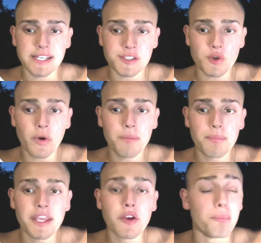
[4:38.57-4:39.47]
It's going to
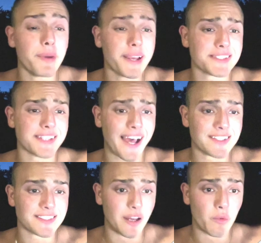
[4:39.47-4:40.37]
be your biggest
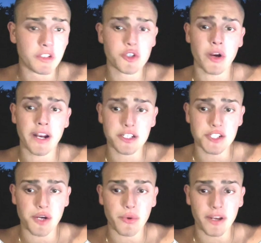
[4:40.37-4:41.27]
asset when trying to
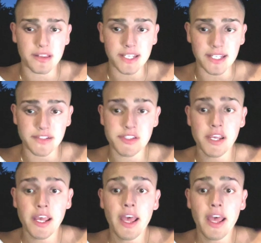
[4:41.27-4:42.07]
generate leads.